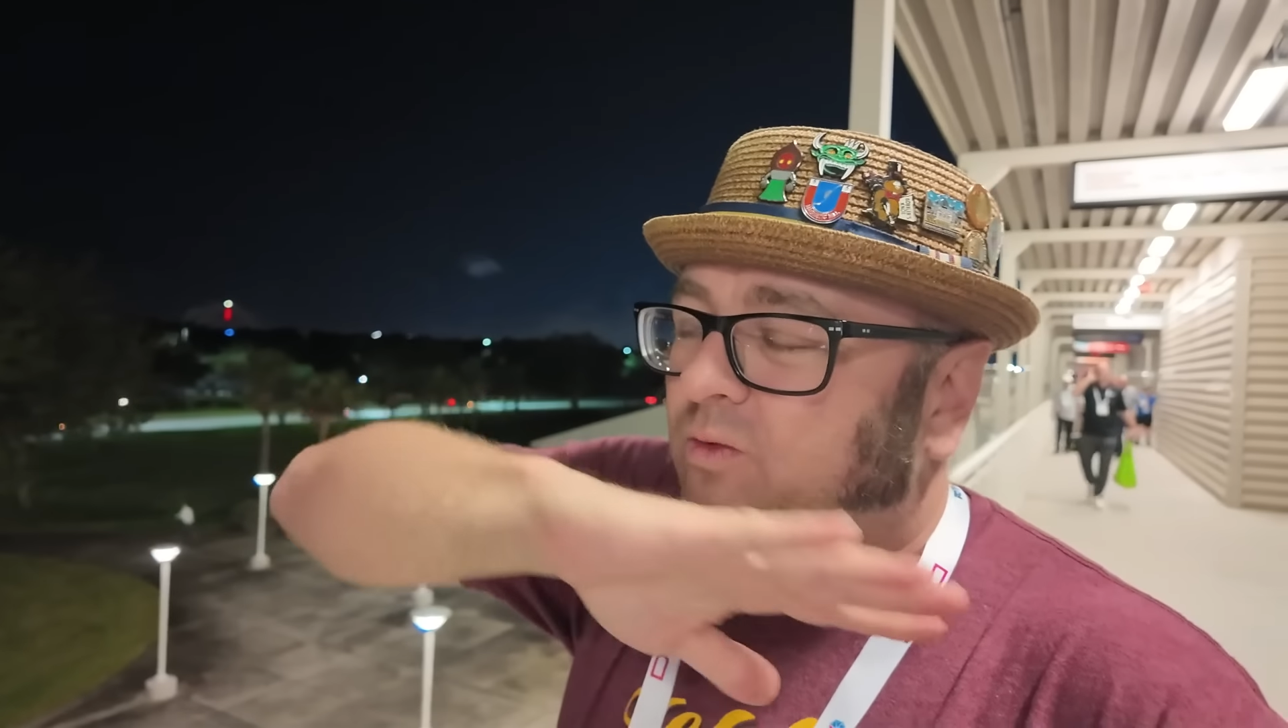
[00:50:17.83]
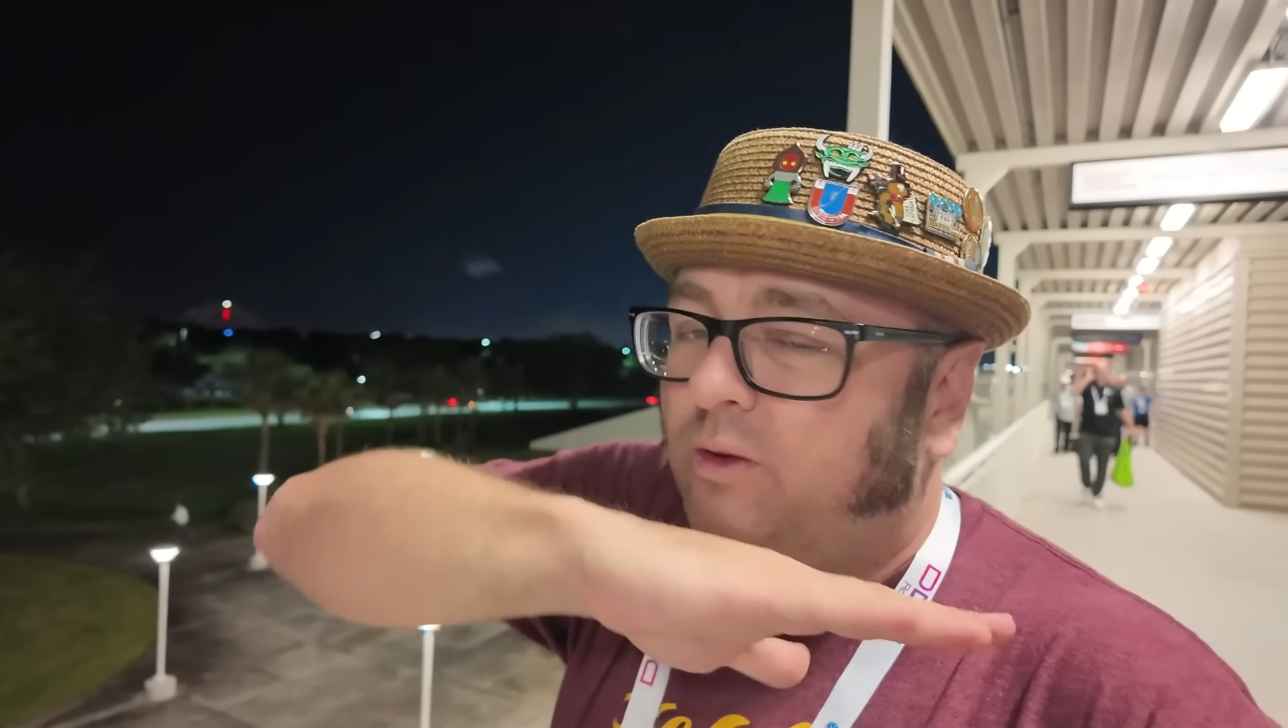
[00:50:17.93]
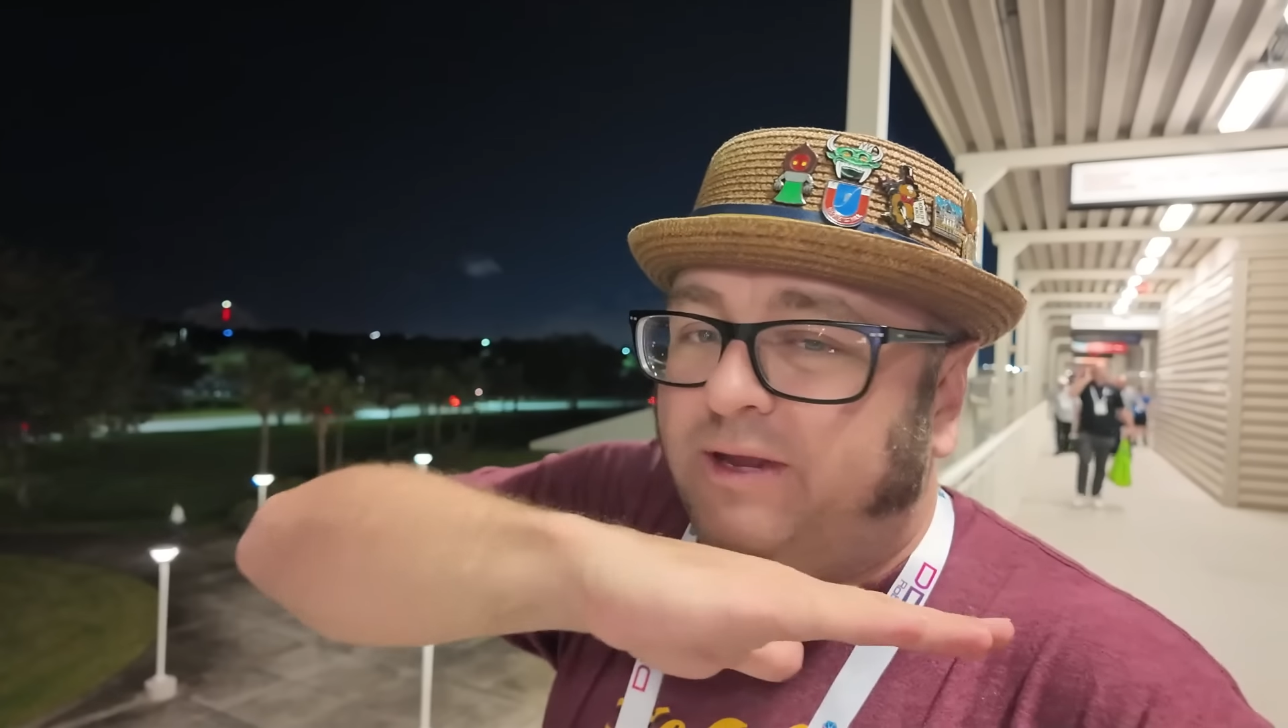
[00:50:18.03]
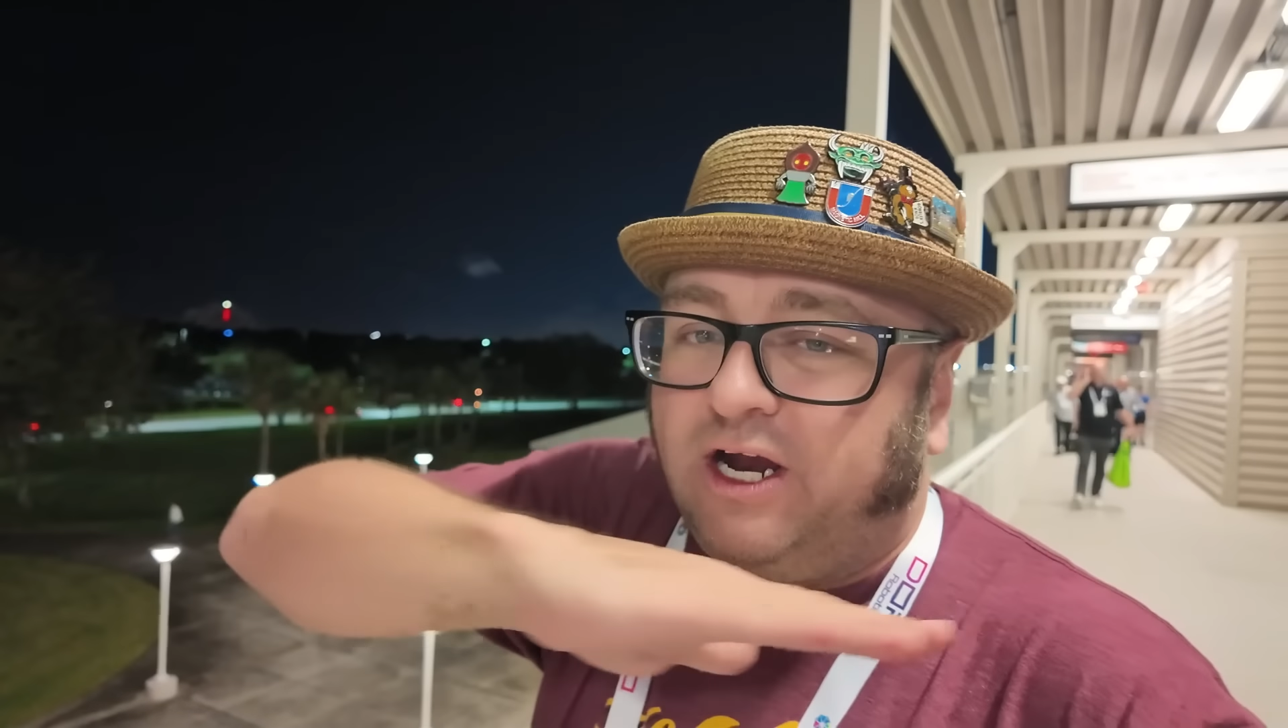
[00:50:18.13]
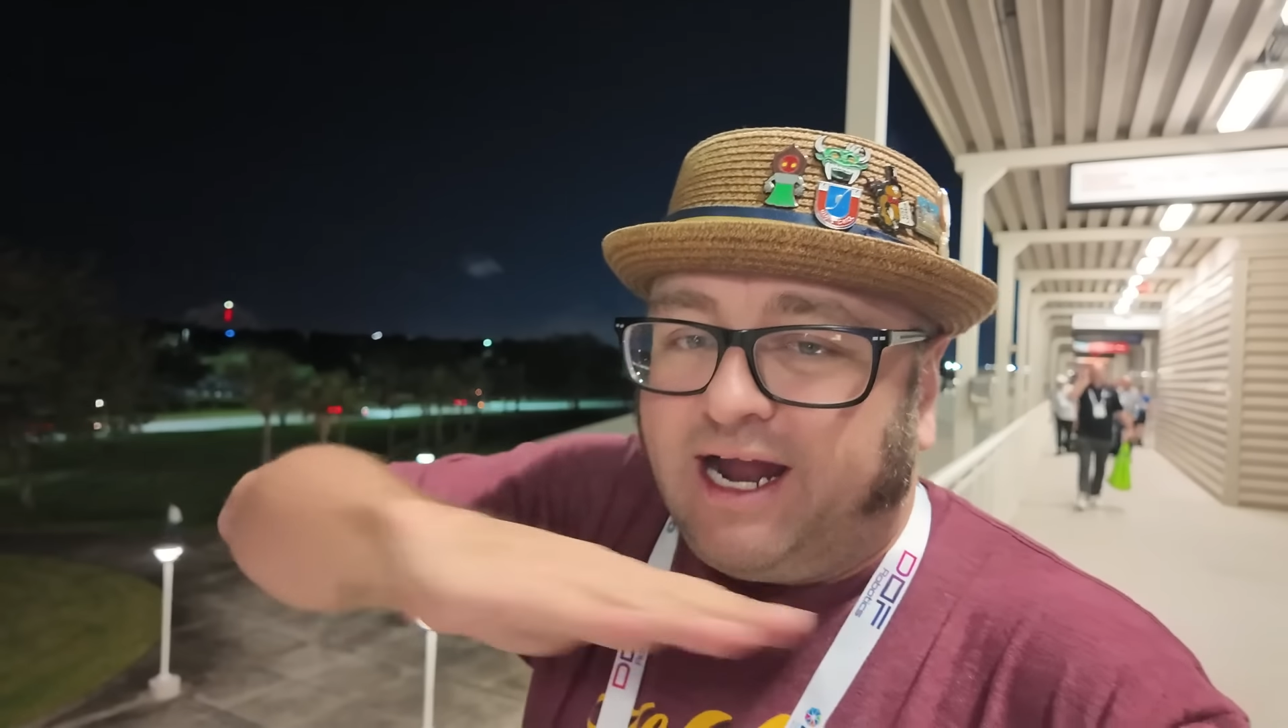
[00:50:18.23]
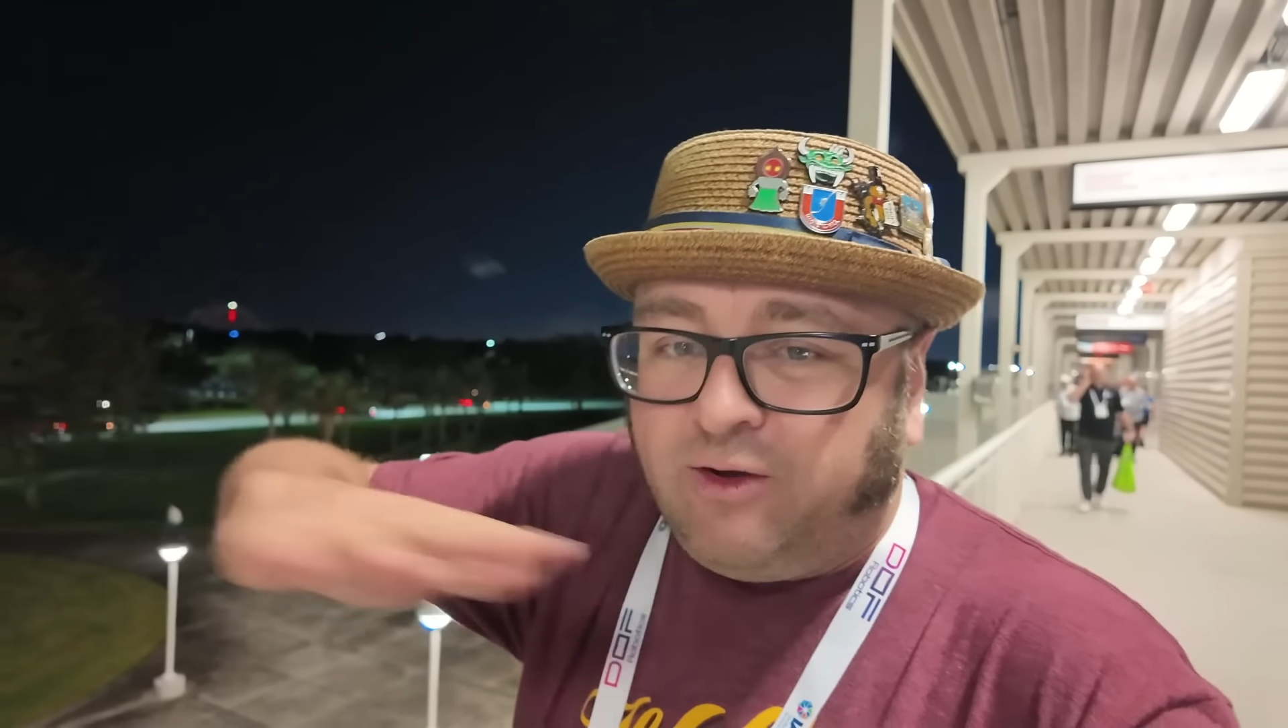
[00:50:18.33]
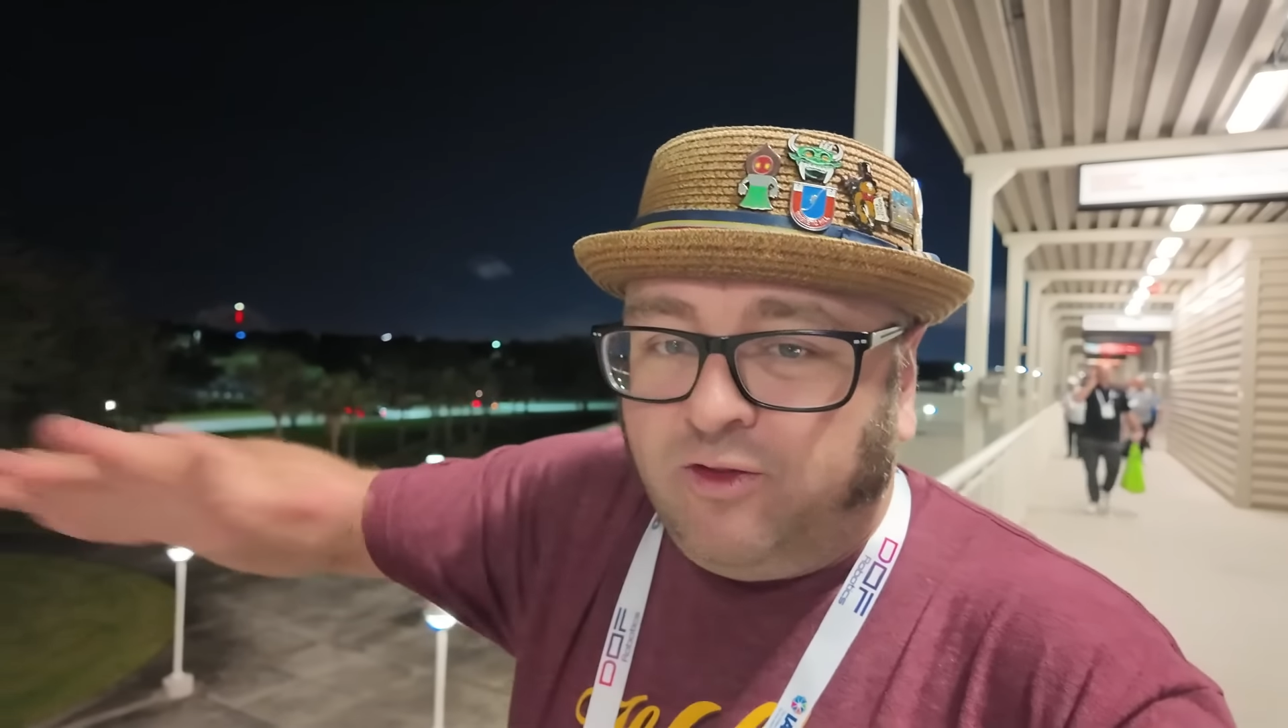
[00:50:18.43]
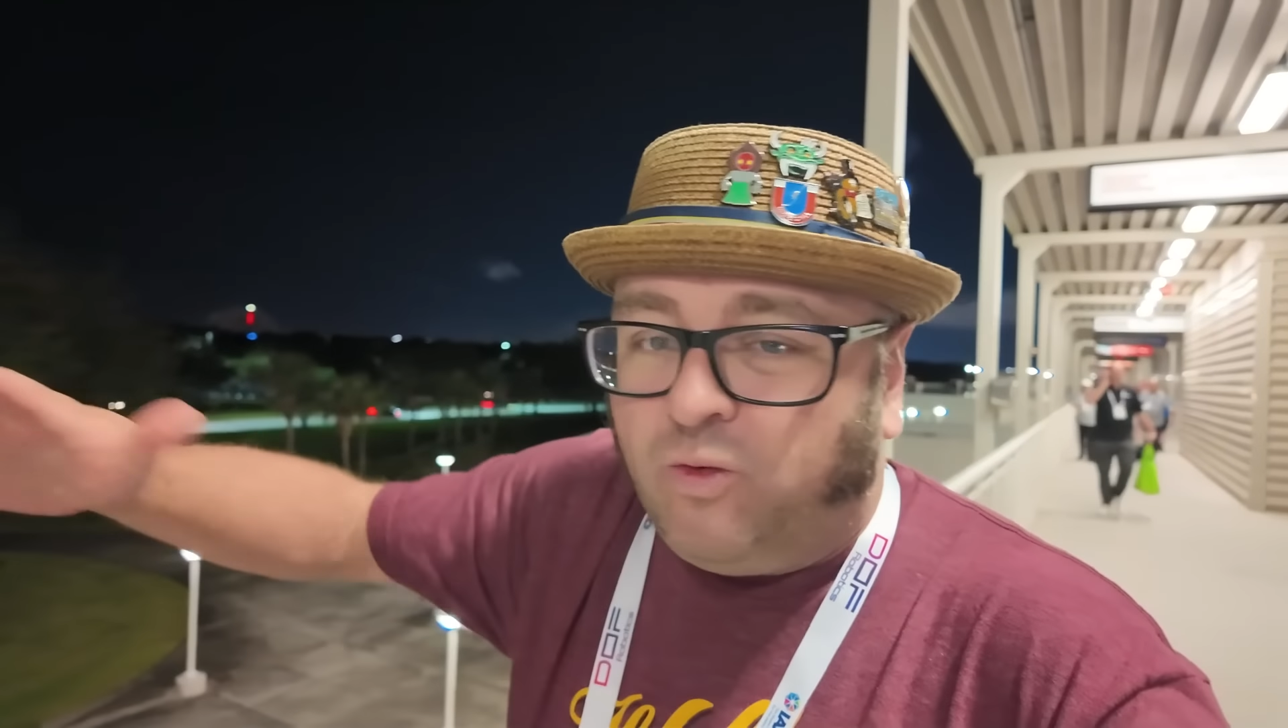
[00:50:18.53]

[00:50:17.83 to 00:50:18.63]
We'll be here out in